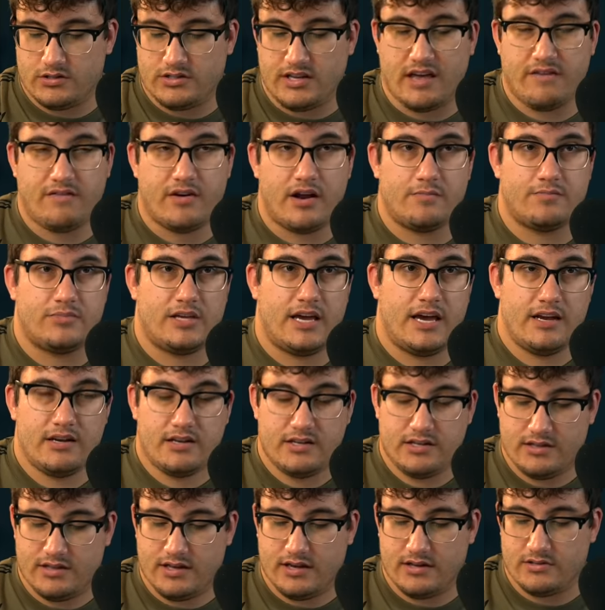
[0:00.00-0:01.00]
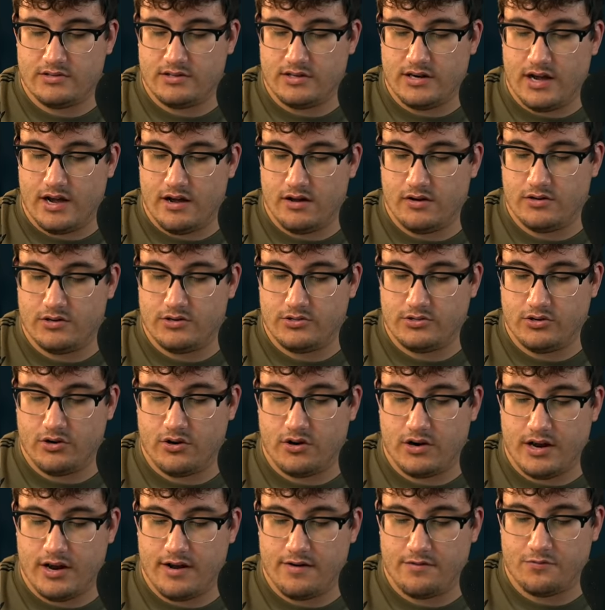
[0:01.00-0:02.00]
saving up to eighteen thousand dollars. You
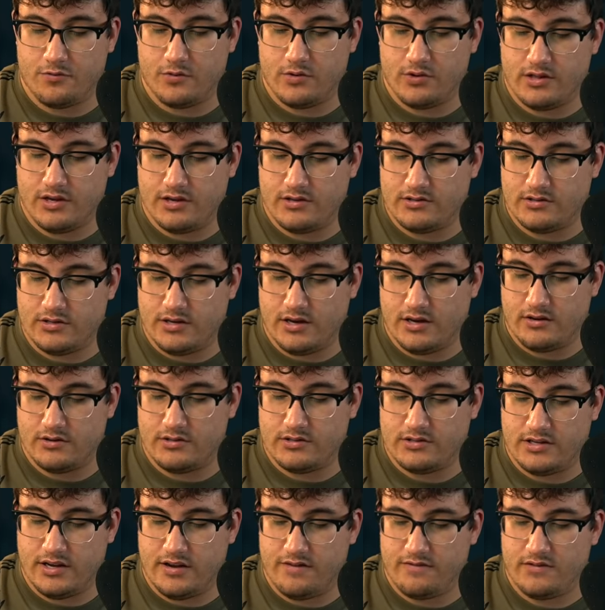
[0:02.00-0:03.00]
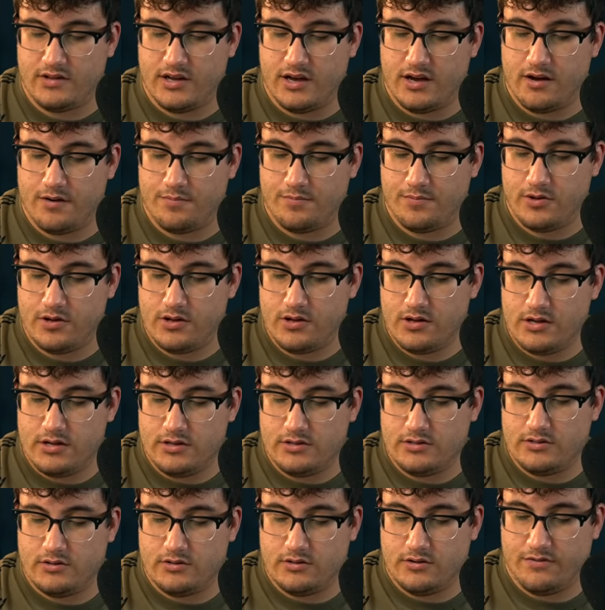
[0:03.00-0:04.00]
already have three thousand dollars saved up,
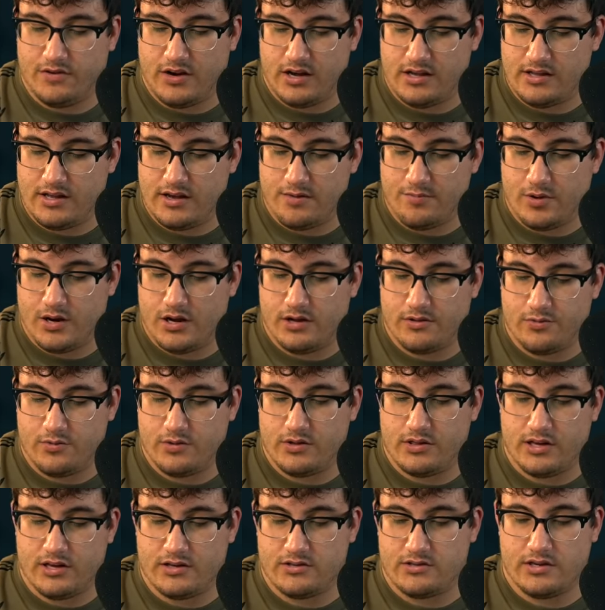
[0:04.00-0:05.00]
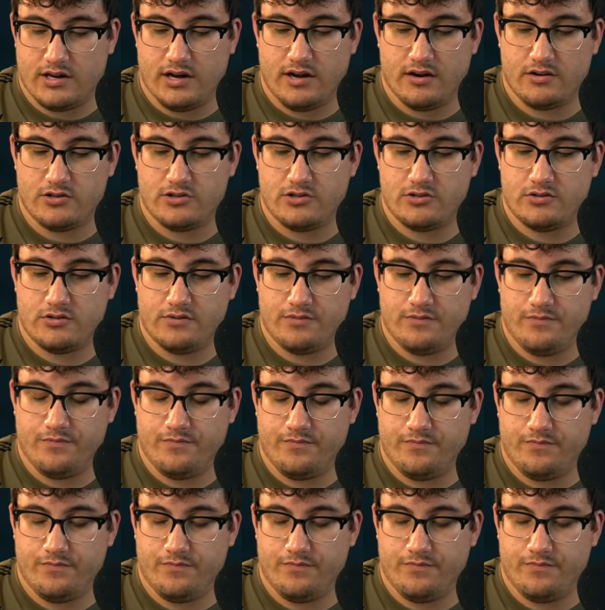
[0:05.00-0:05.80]
so divide that by three thousand dollars.